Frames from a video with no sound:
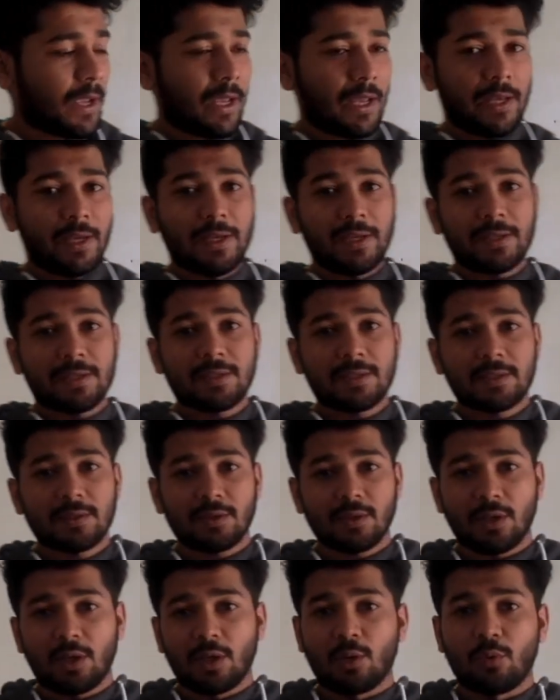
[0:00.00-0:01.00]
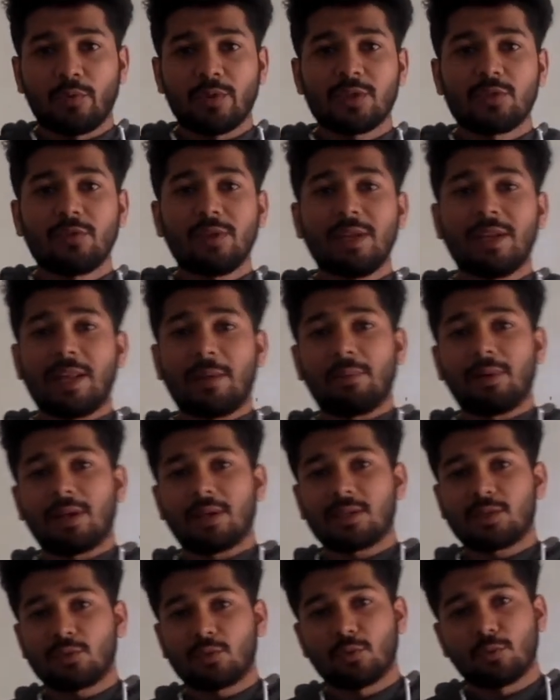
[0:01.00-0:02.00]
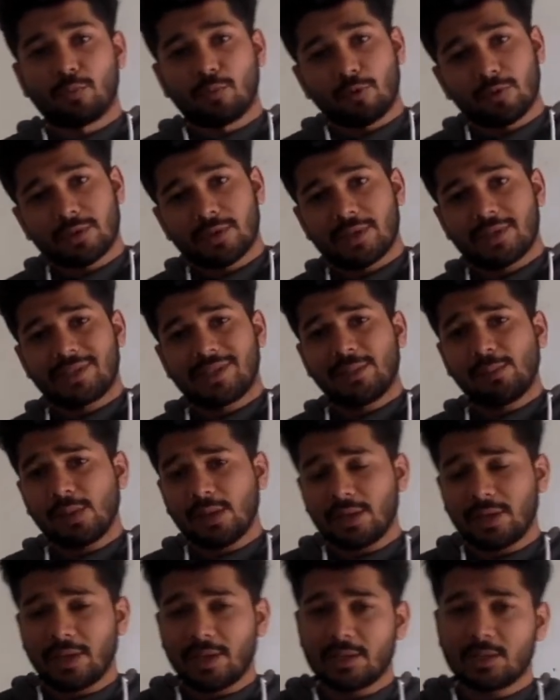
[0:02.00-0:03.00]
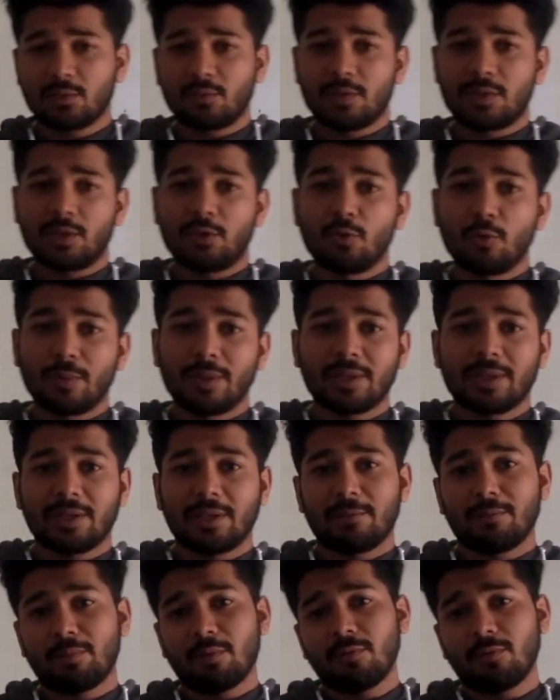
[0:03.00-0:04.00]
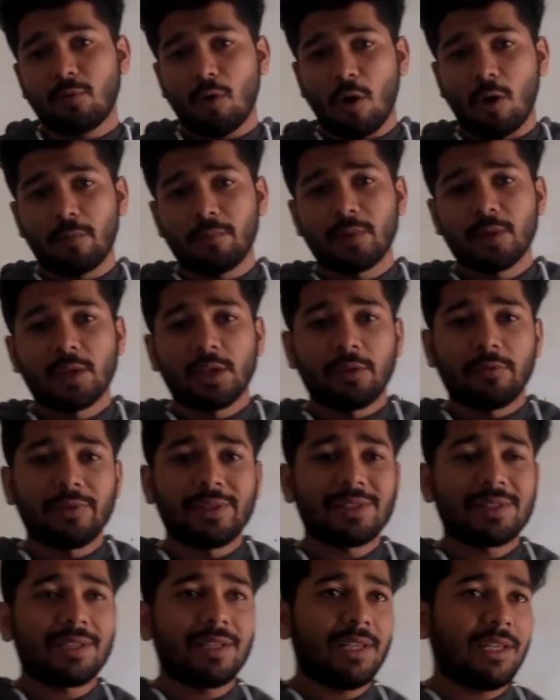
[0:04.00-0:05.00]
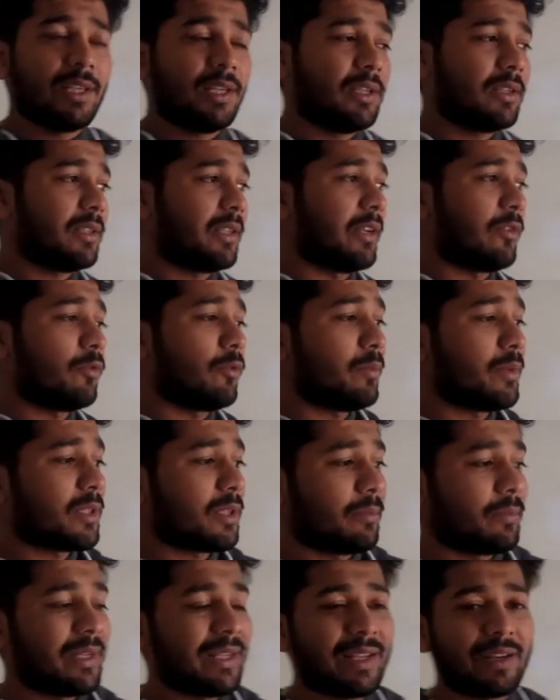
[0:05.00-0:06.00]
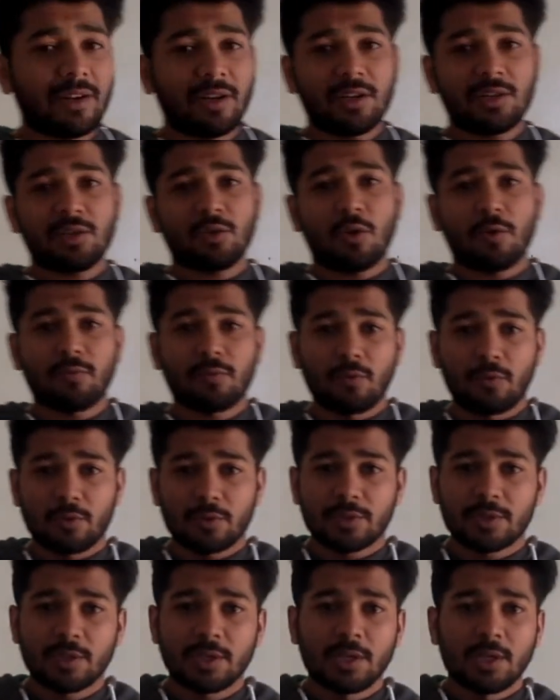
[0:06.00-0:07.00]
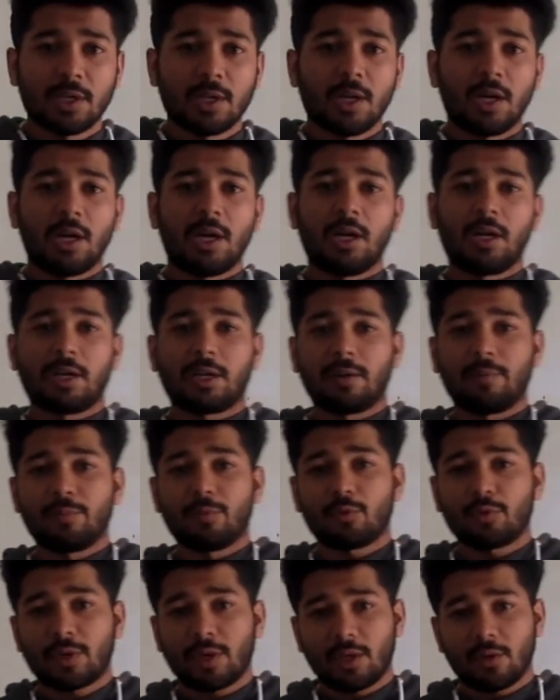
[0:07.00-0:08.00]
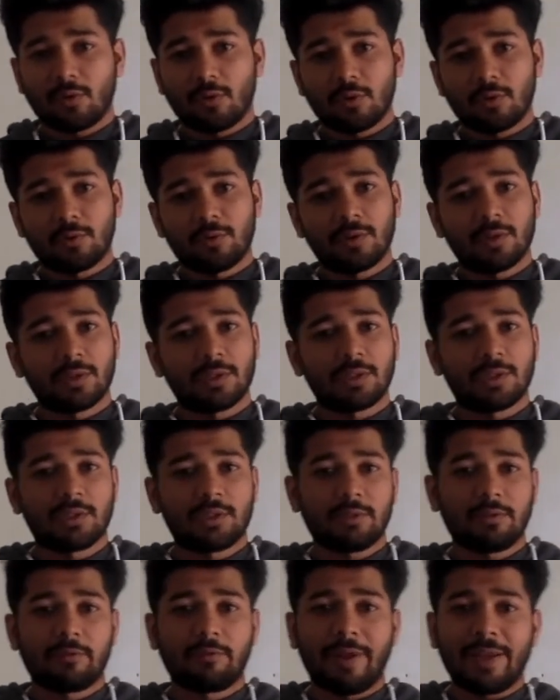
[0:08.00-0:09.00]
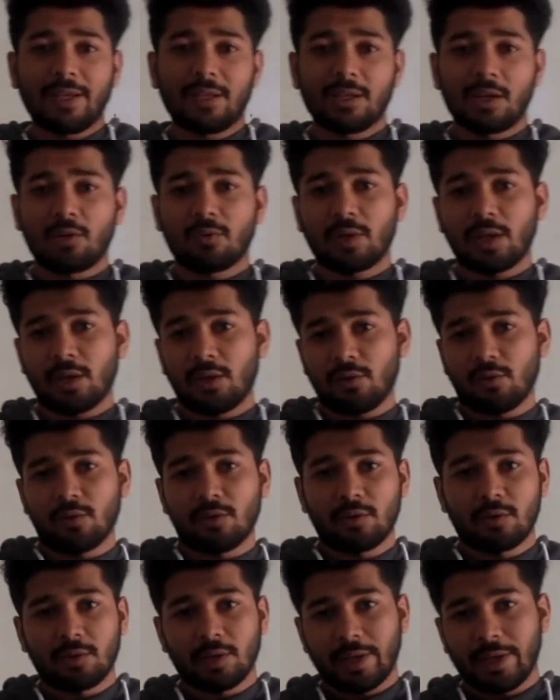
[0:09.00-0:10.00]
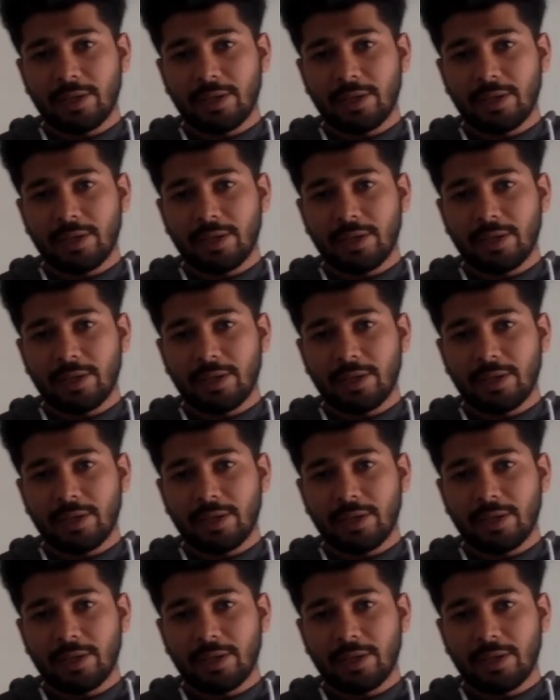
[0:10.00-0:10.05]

is which will enable us to process similar tasks which a human can perform. We'll see there will be some degradation, of course. Computer cannot right now cannot